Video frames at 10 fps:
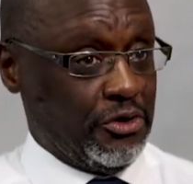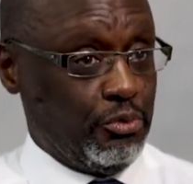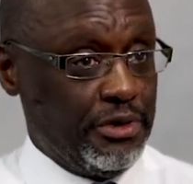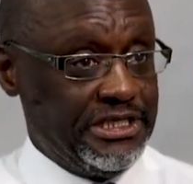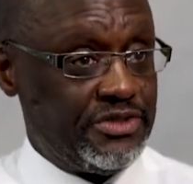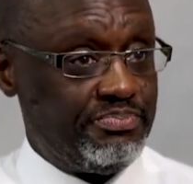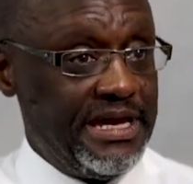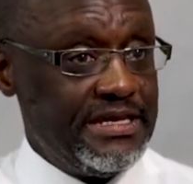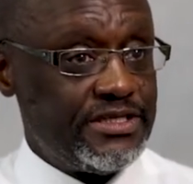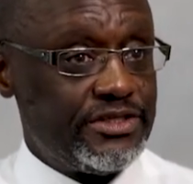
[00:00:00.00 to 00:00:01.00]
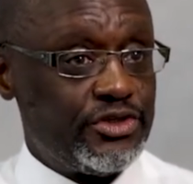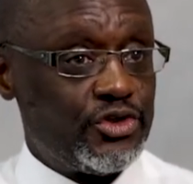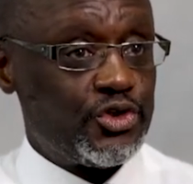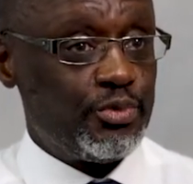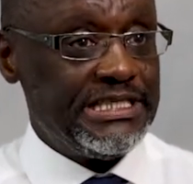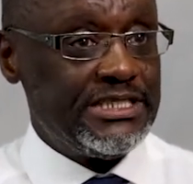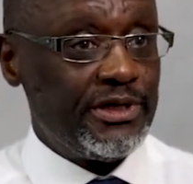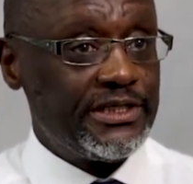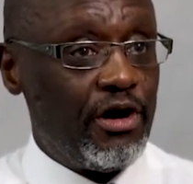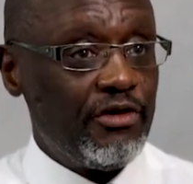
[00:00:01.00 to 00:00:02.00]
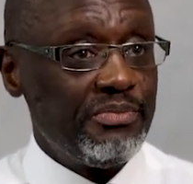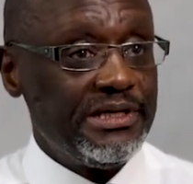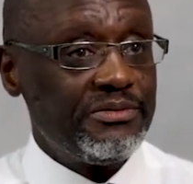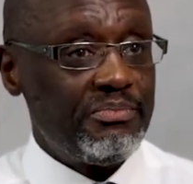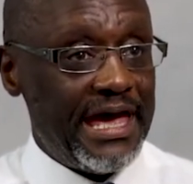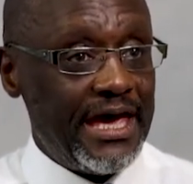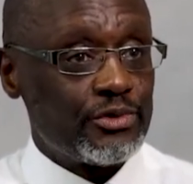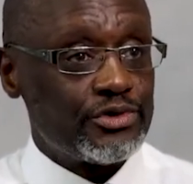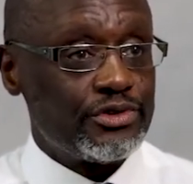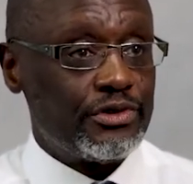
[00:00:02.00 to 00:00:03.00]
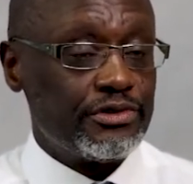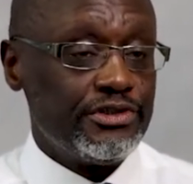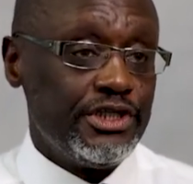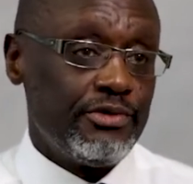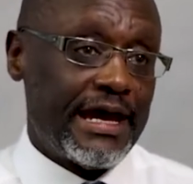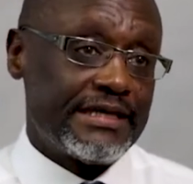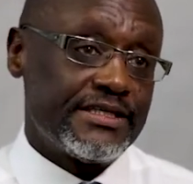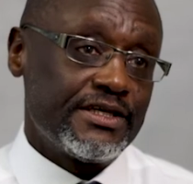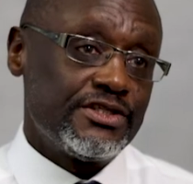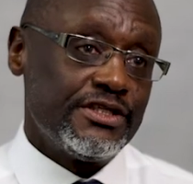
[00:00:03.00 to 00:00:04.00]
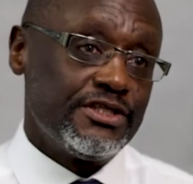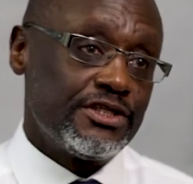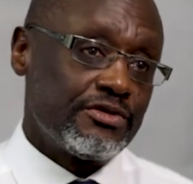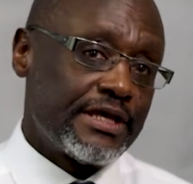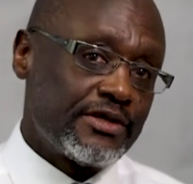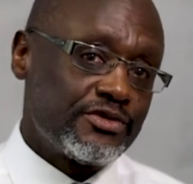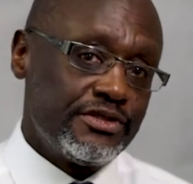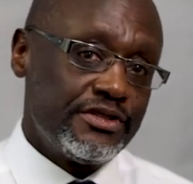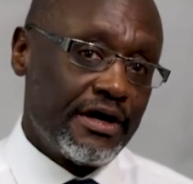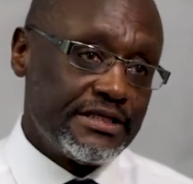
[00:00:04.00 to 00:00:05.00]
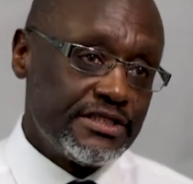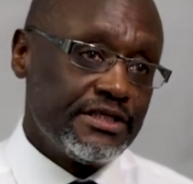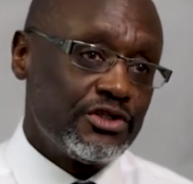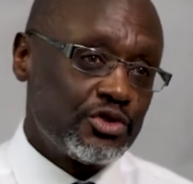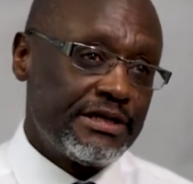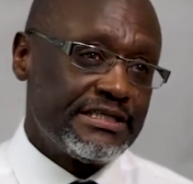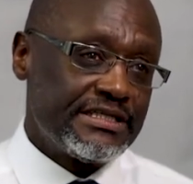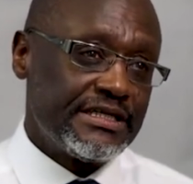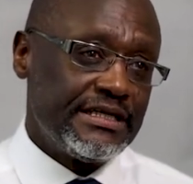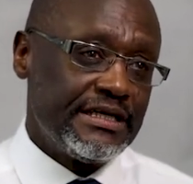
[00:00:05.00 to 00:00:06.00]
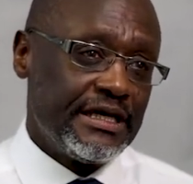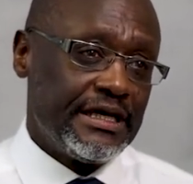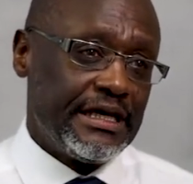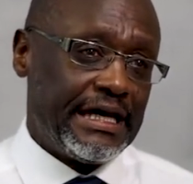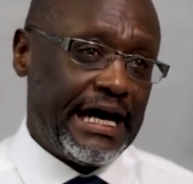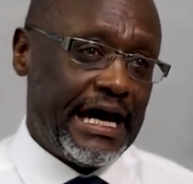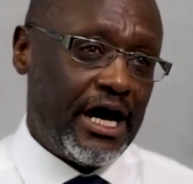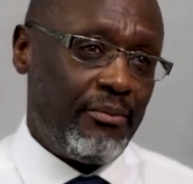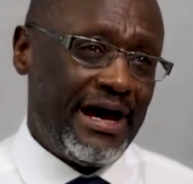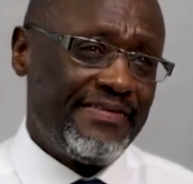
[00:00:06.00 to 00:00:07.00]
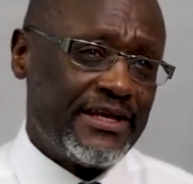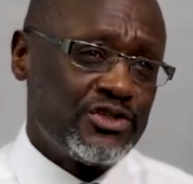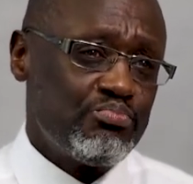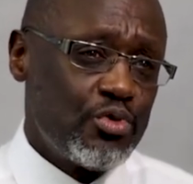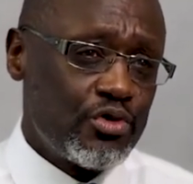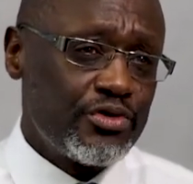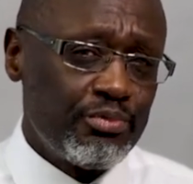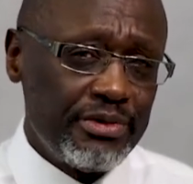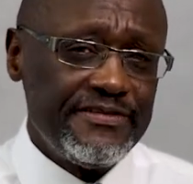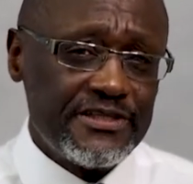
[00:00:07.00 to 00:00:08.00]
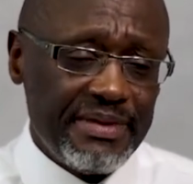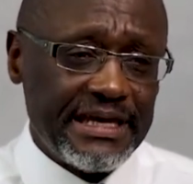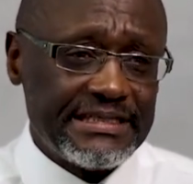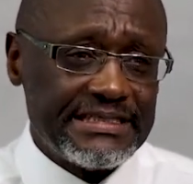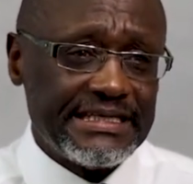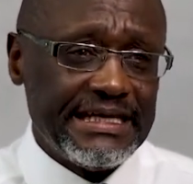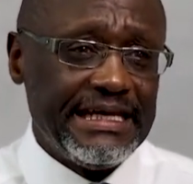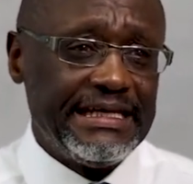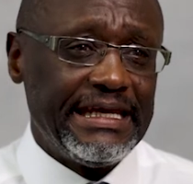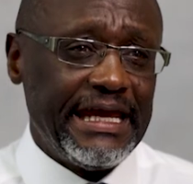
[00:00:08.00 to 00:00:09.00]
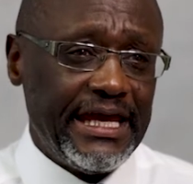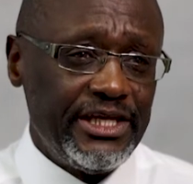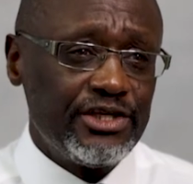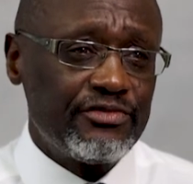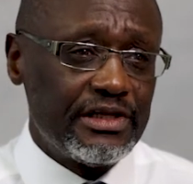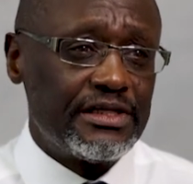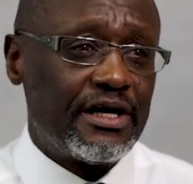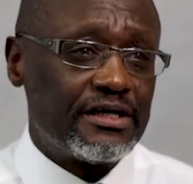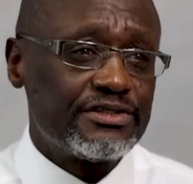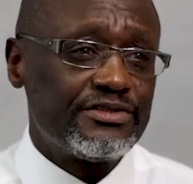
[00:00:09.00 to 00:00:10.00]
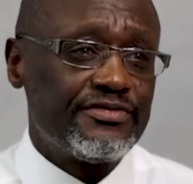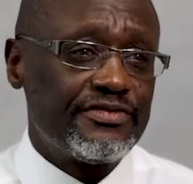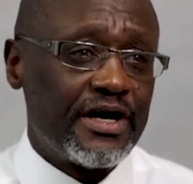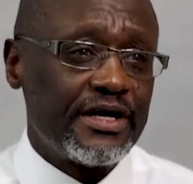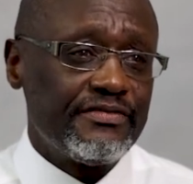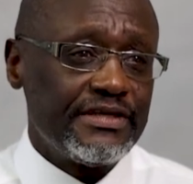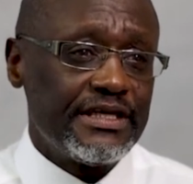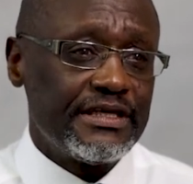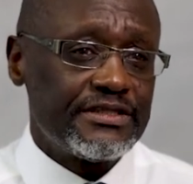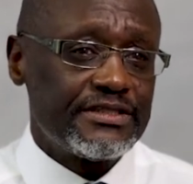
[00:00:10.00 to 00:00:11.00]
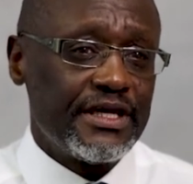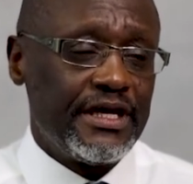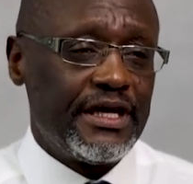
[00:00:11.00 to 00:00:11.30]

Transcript: We spent £21.5 million on new assets in 2019-20, and that's more than we've spent in any of the last 5 years.